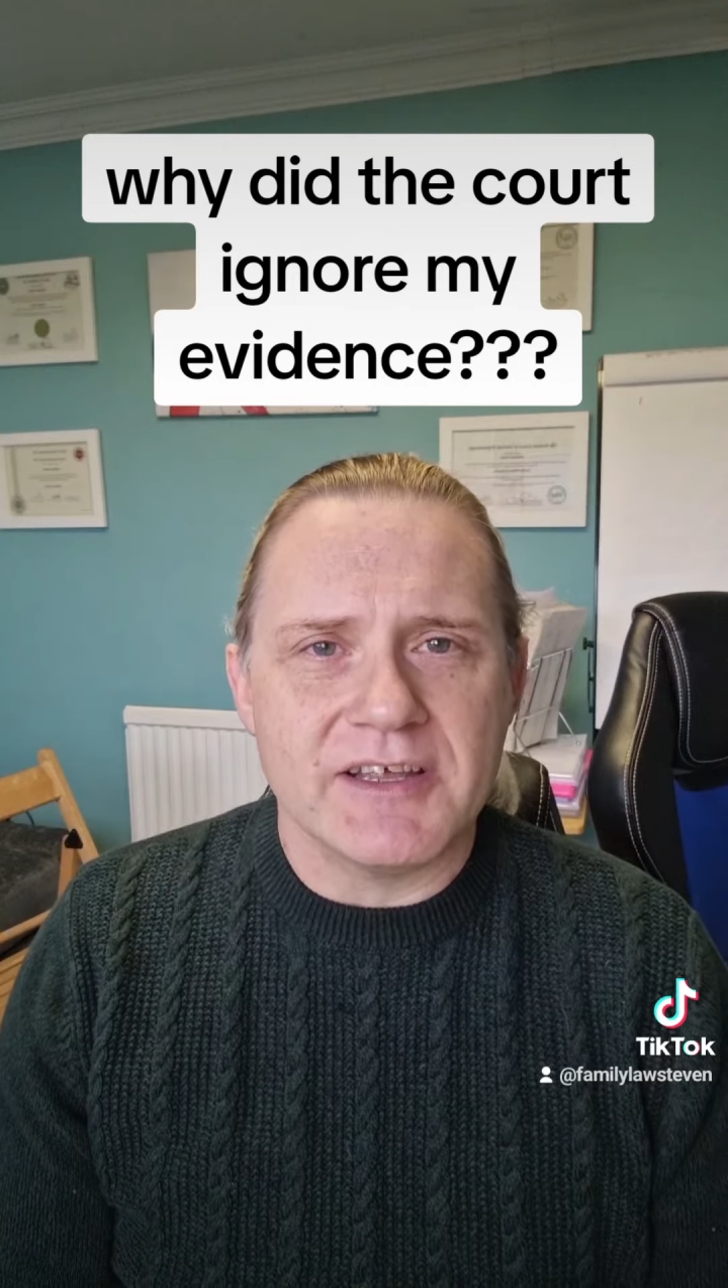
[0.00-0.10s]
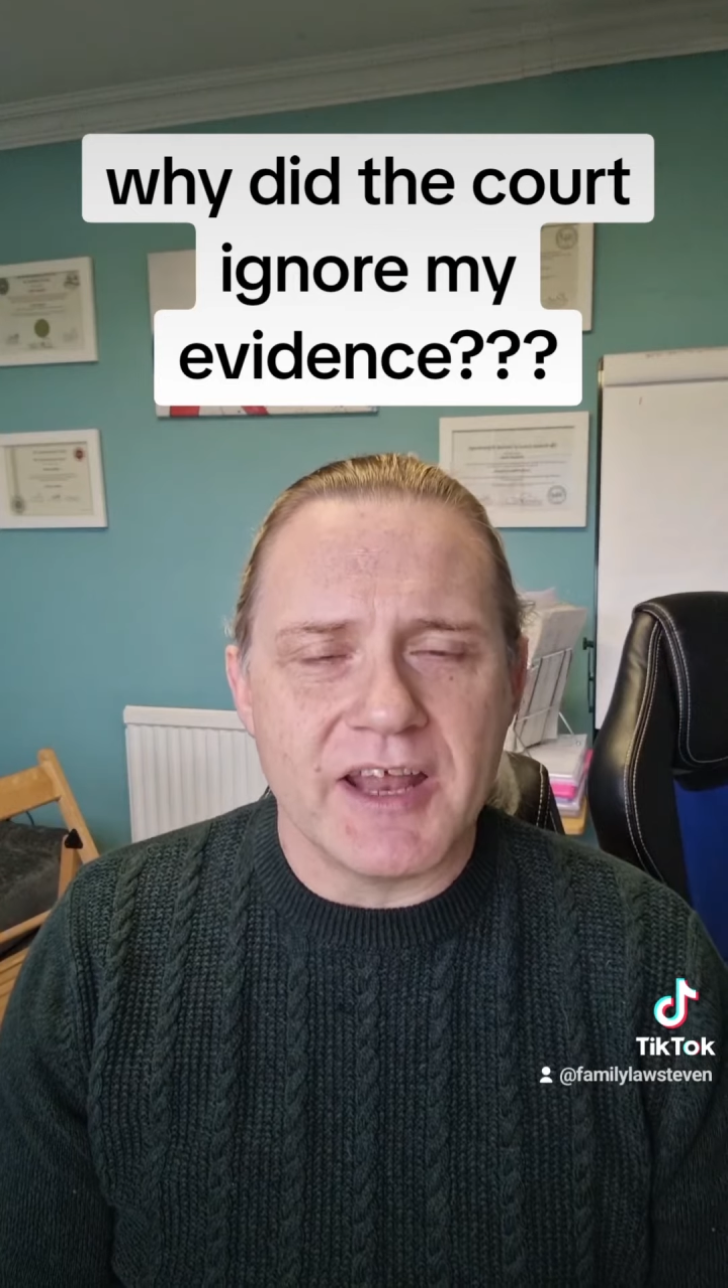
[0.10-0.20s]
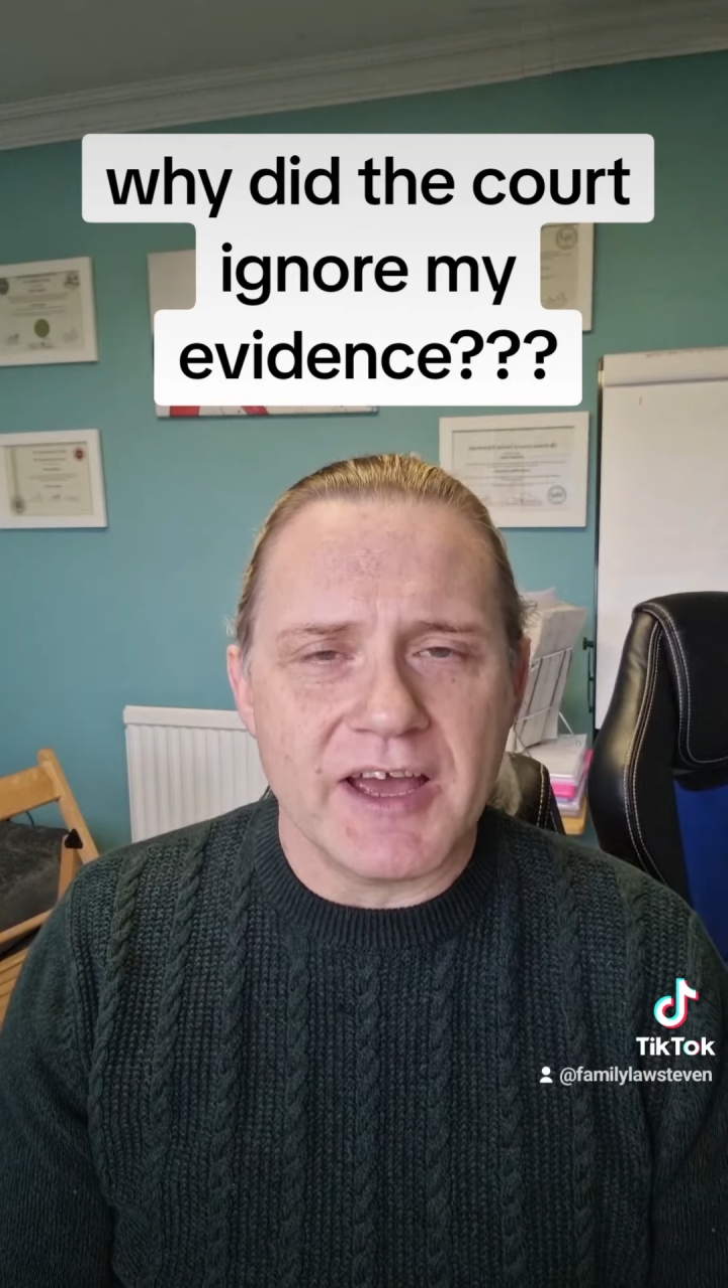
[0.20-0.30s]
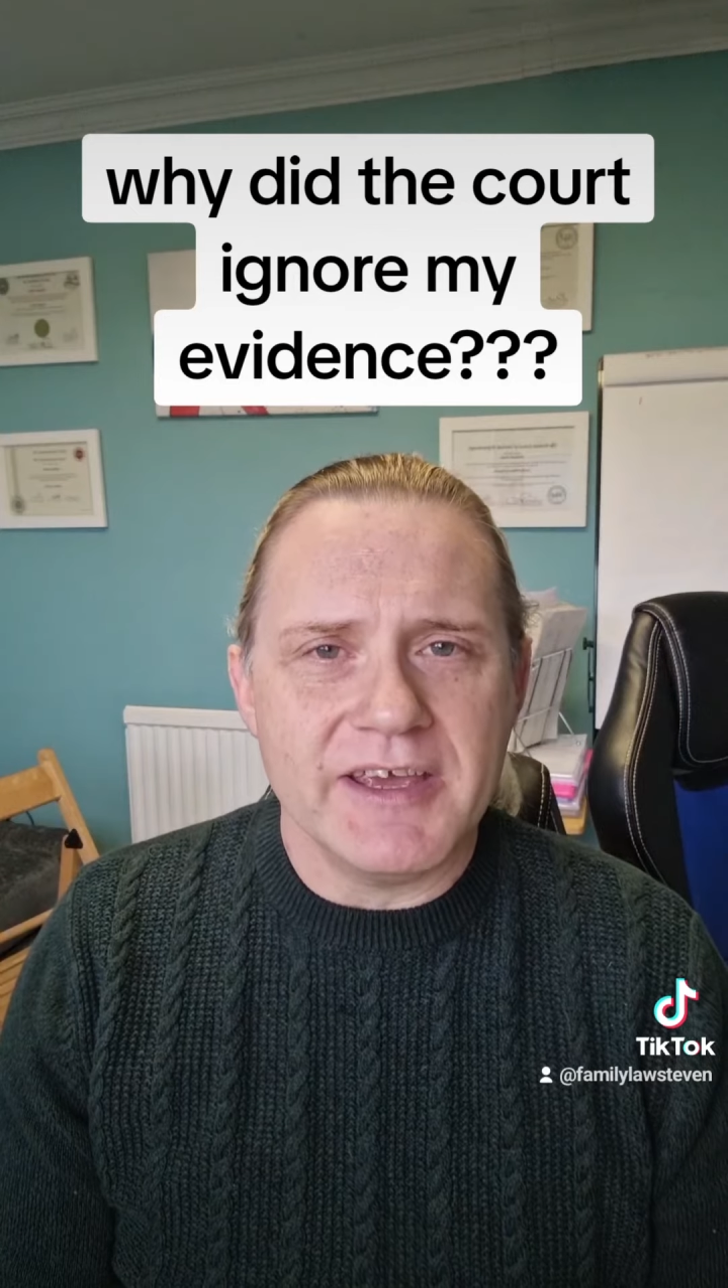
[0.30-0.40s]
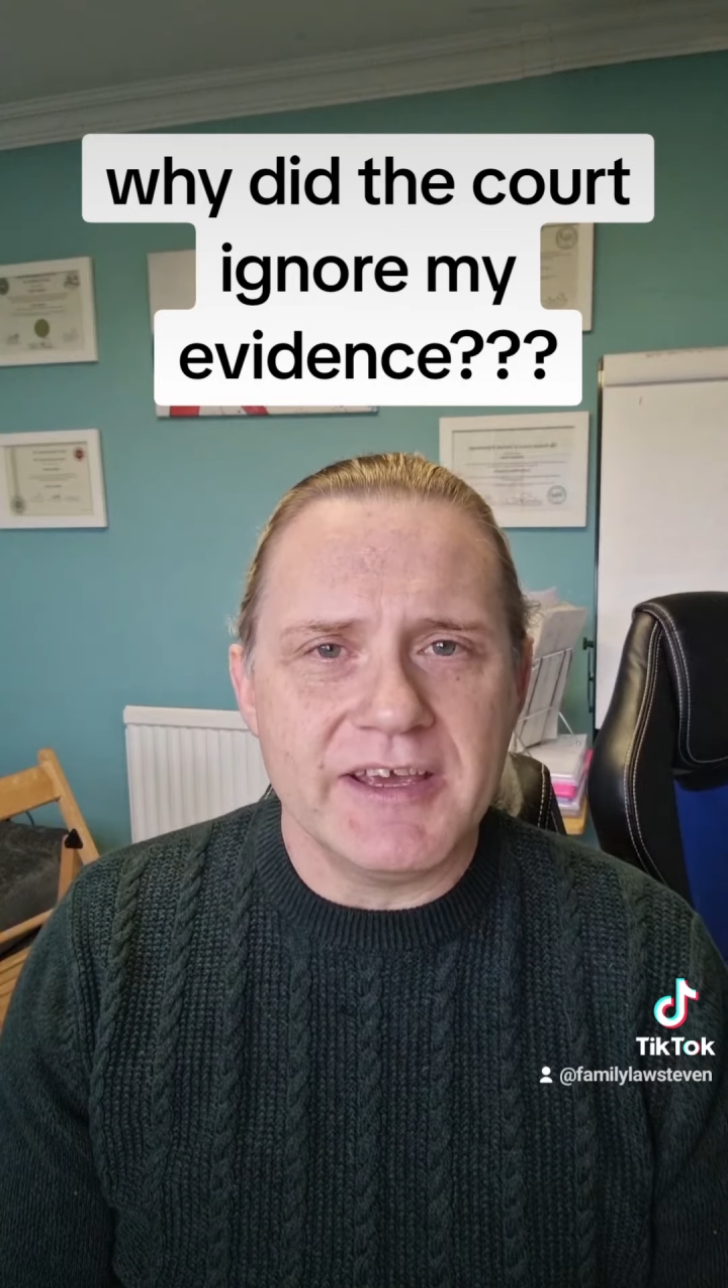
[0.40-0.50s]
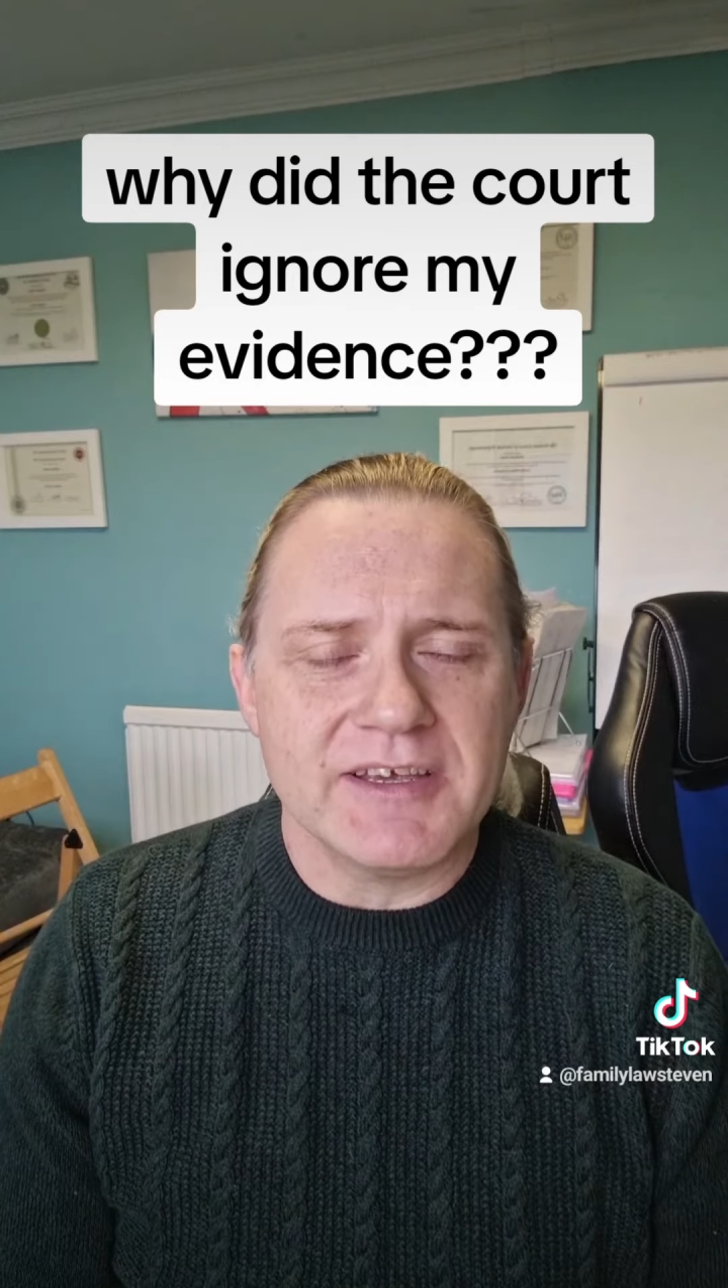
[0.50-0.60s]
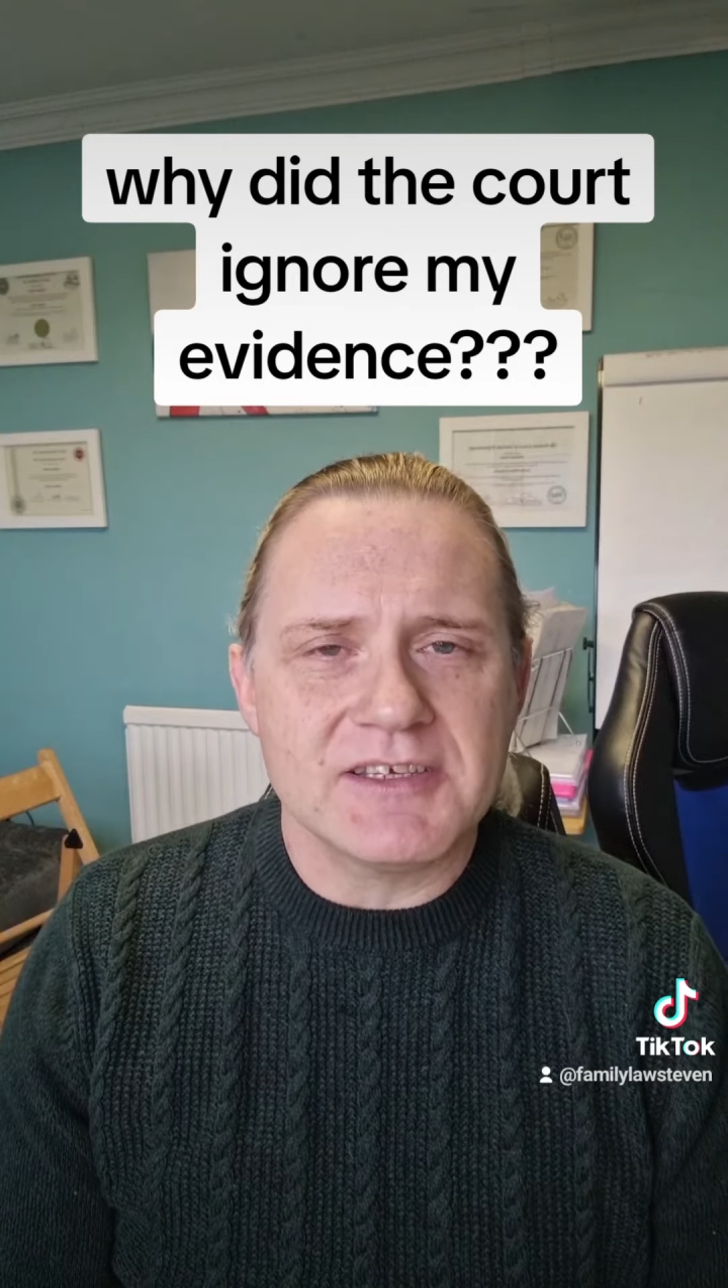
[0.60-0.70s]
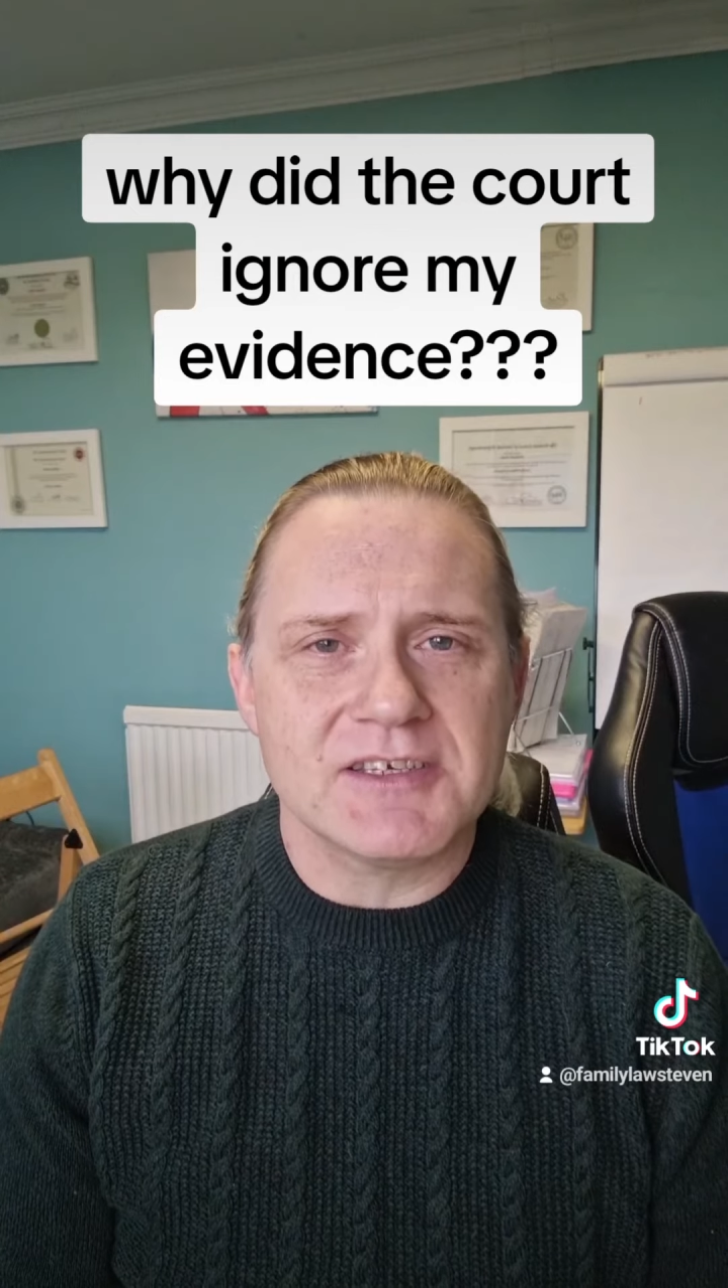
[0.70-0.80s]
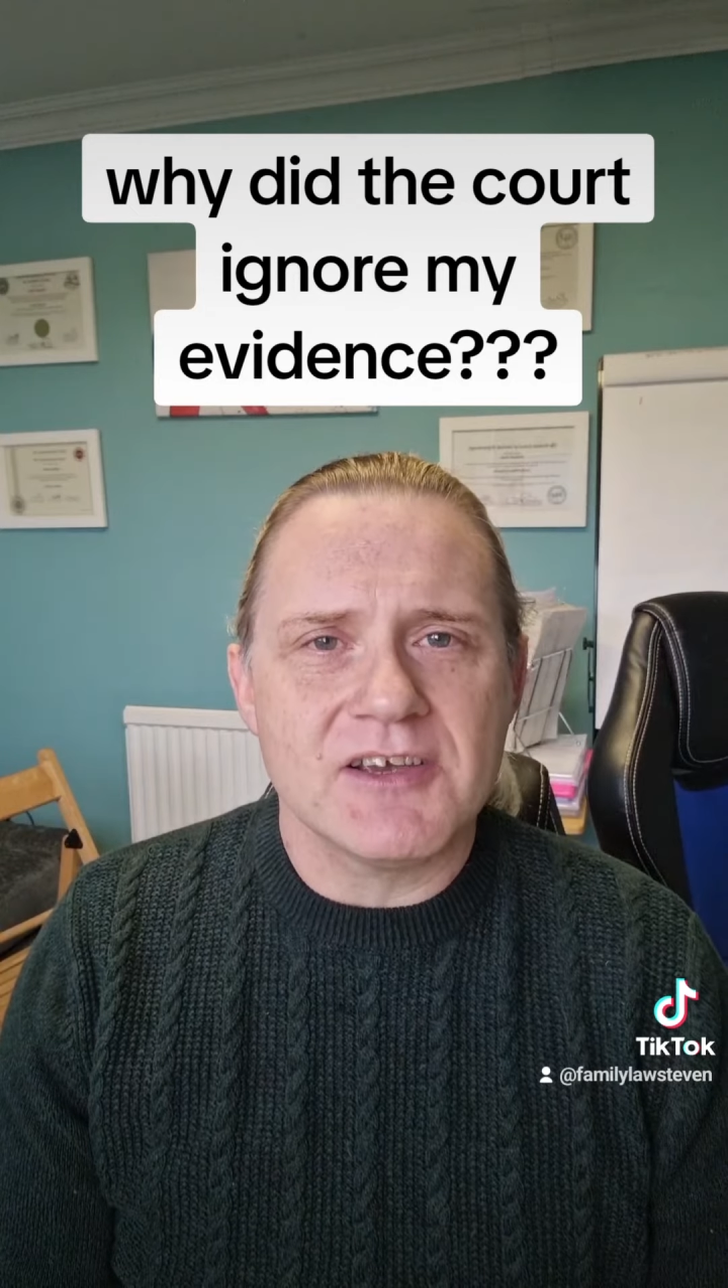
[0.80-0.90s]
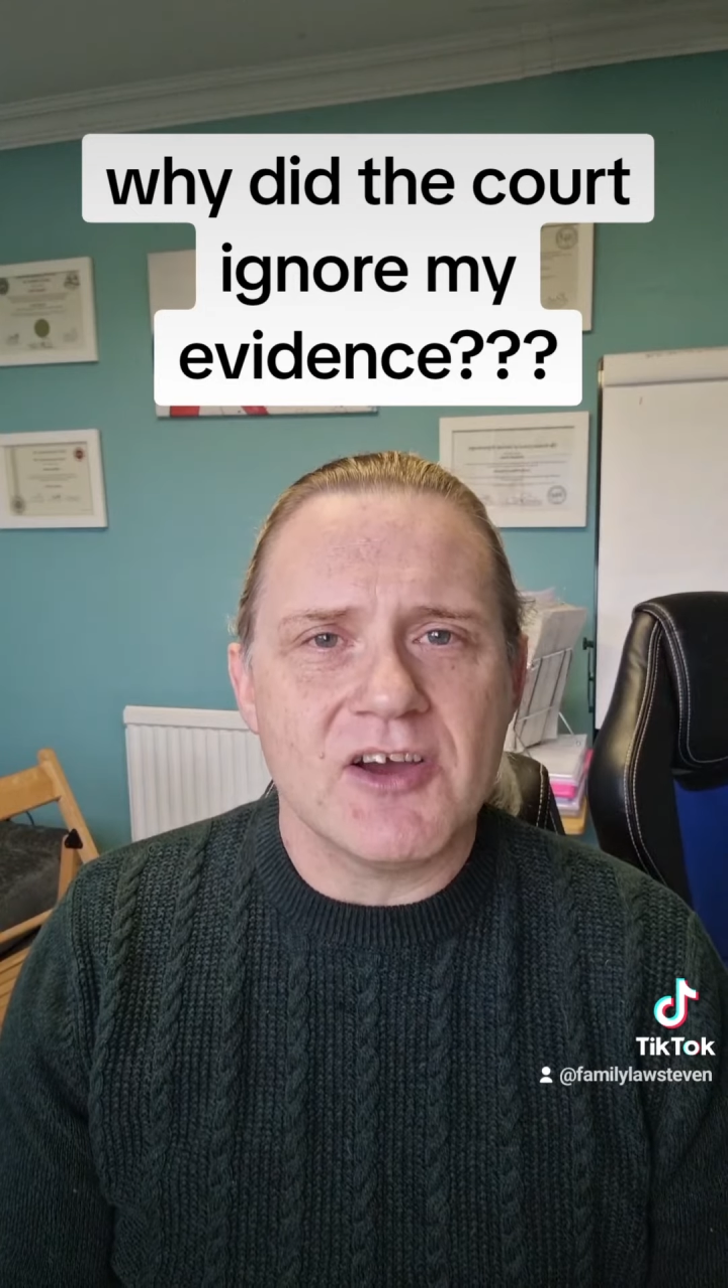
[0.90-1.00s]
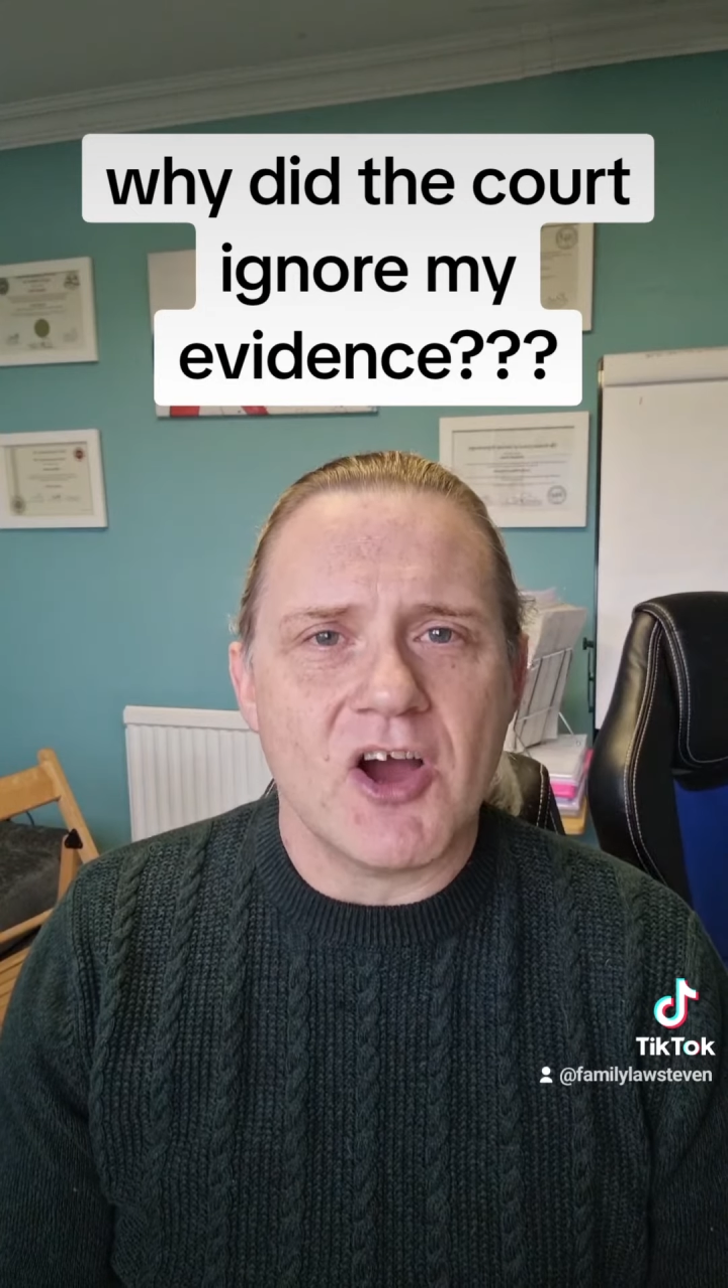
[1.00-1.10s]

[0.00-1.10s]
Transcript: and acres